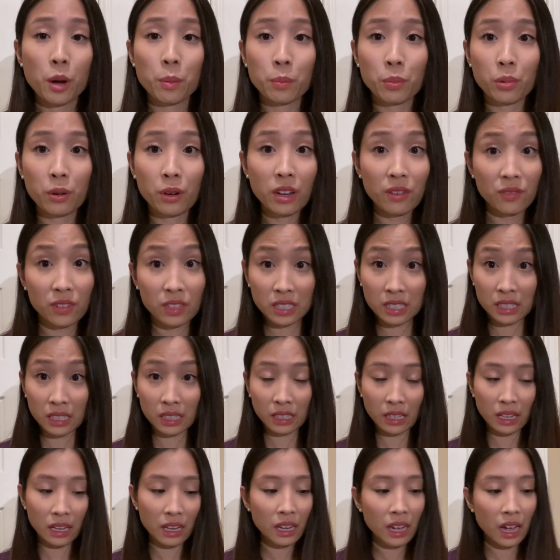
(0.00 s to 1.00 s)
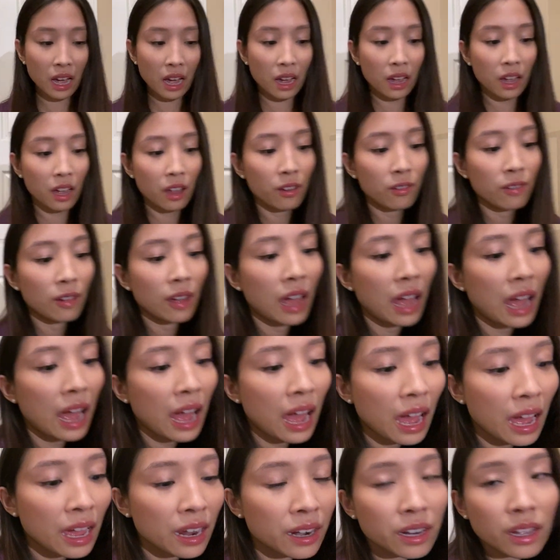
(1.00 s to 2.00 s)
previously I've
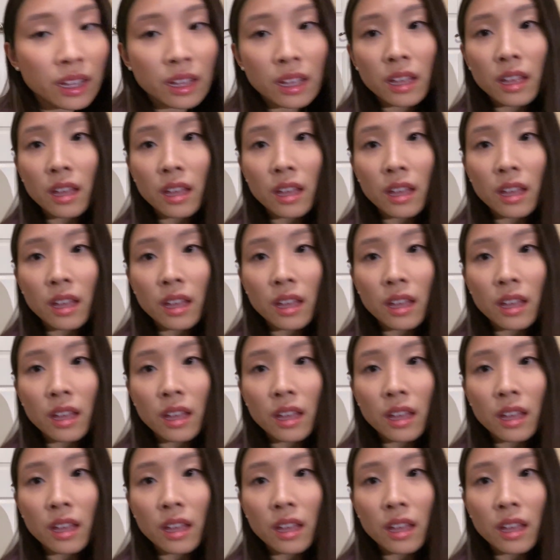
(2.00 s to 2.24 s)
had